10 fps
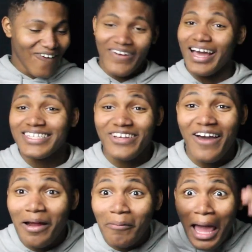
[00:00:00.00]
When I saw
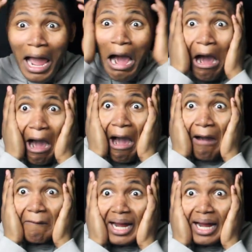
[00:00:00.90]
it, I'm like, oh